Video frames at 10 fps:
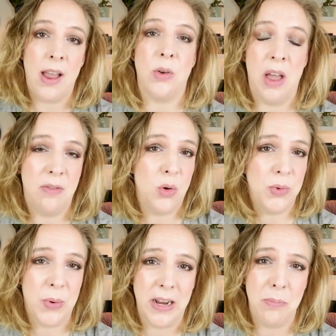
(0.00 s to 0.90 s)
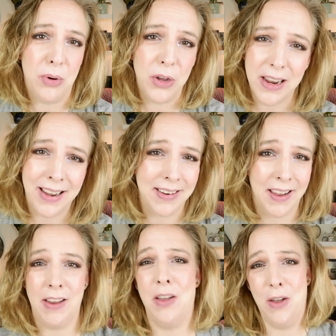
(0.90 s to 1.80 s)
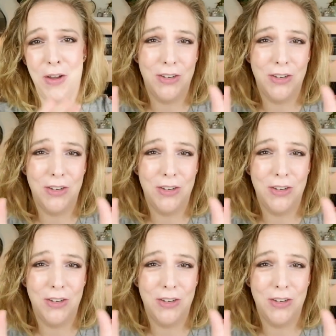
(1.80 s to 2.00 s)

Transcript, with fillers: I have already put in like